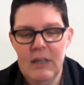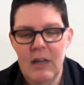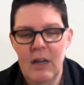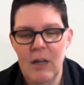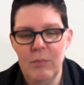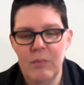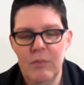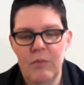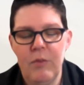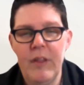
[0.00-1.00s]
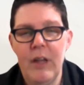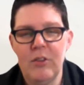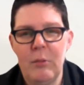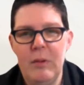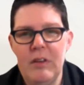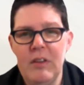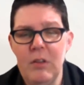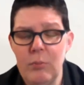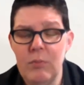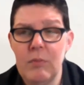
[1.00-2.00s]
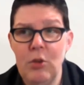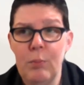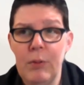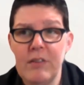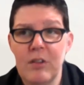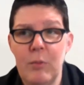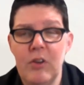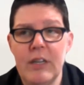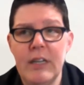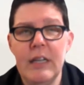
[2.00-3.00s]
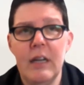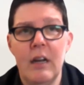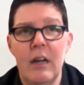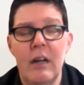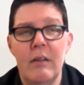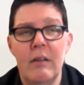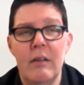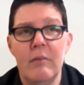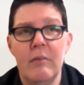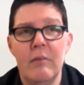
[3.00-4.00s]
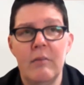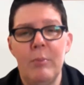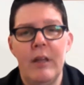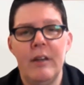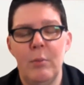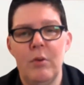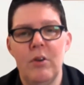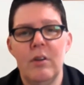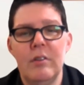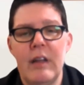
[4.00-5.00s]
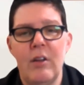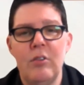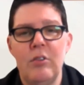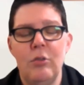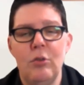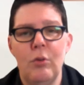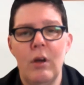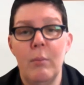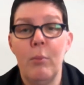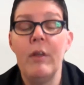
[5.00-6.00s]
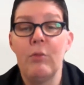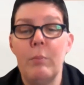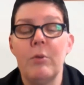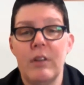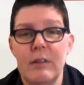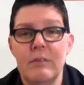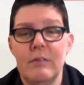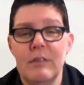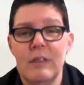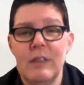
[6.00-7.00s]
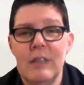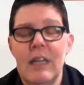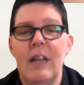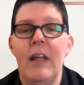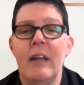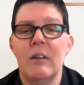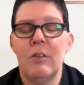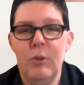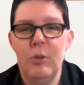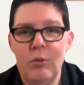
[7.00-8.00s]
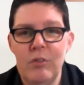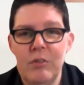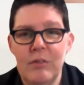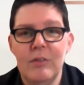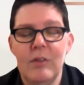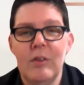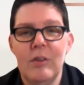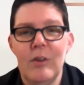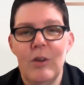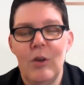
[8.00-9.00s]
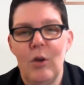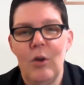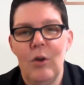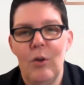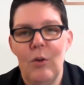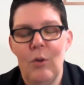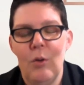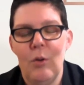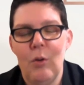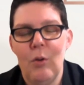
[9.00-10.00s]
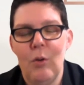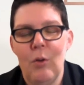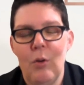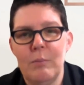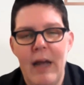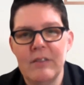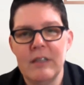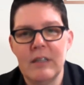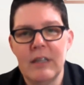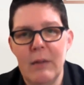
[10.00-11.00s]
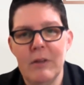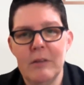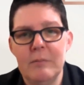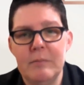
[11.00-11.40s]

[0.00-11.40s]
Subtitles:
For the LGBTQ plus community, drop that number down to 0.3%. And that includes white passing gay men.